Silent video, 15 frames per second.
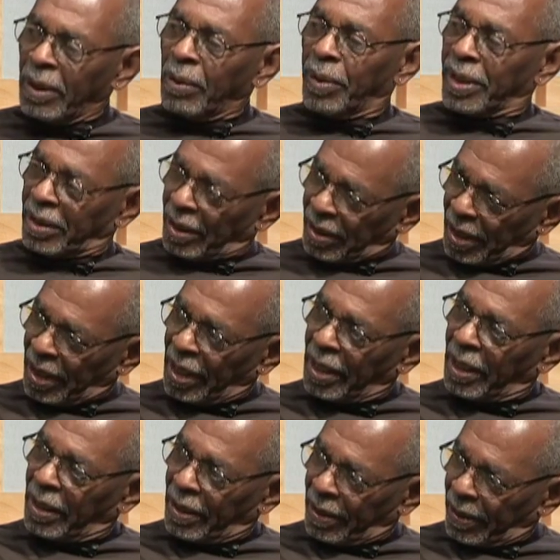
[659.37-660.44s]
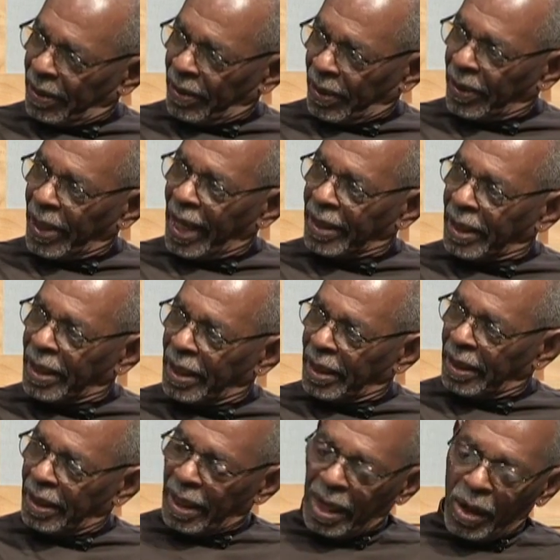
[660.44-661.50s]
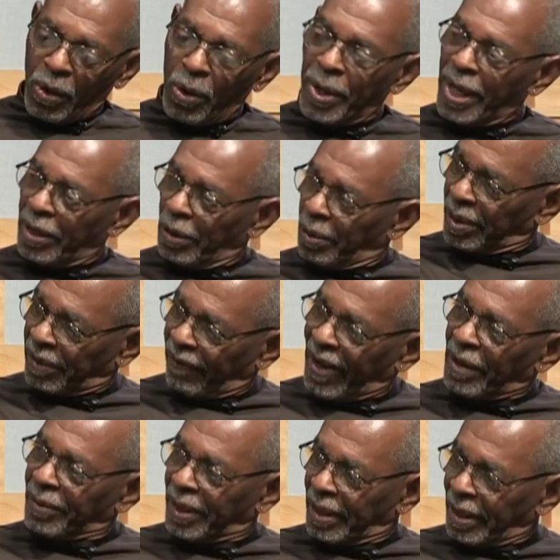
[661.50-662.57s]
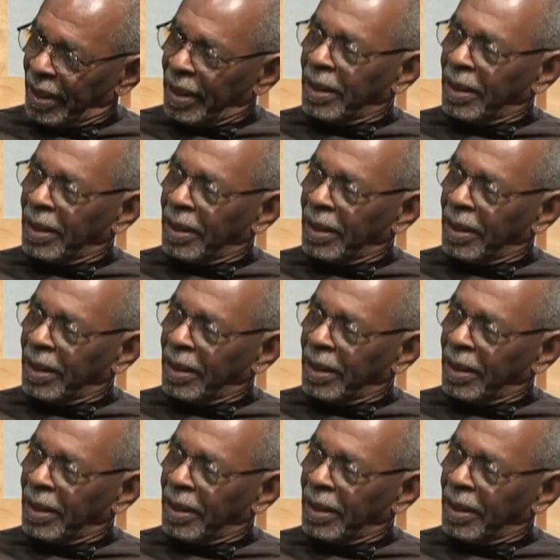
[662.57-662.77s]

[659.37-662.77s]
which is the year that the OAU founded.